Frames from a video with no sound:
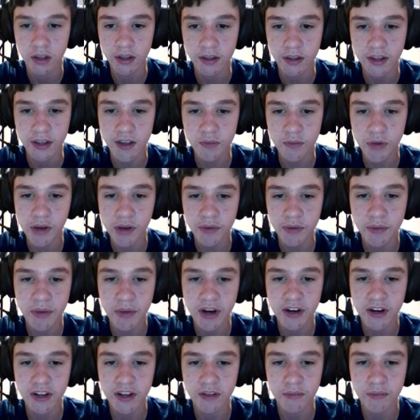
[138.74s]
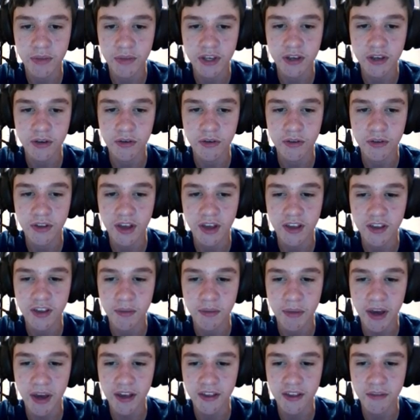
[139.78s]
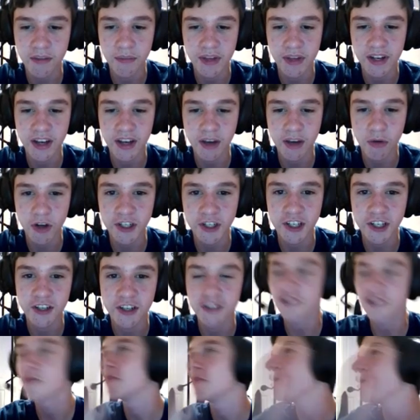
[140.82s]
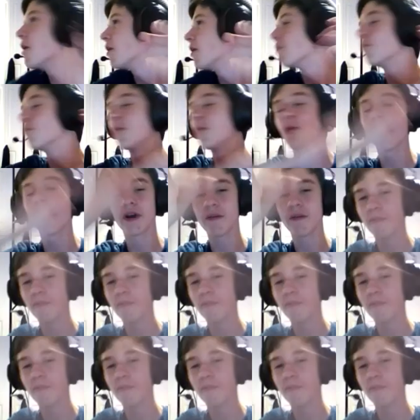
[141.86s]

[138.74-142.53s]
That's probably better than me, who stays up past midnight watching YouTube. Boy,